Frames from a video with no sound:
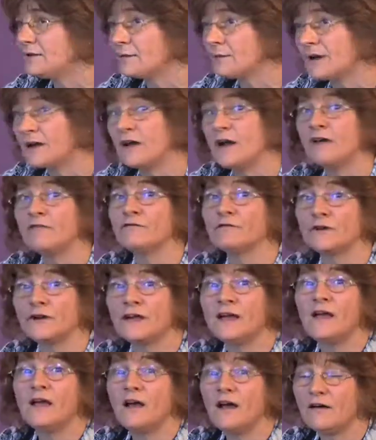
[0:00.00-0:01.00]
the recovery
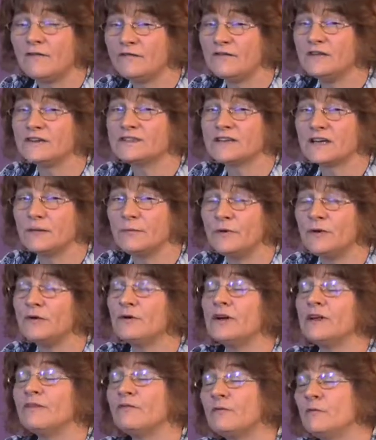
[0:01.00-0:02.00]
of this community.
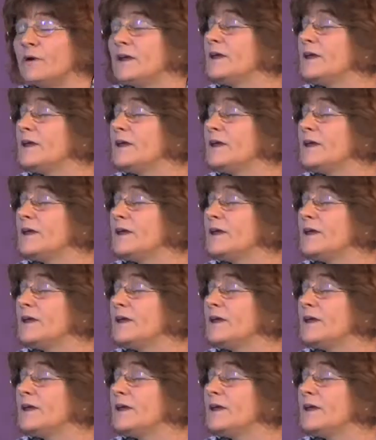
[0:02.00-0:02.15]
If we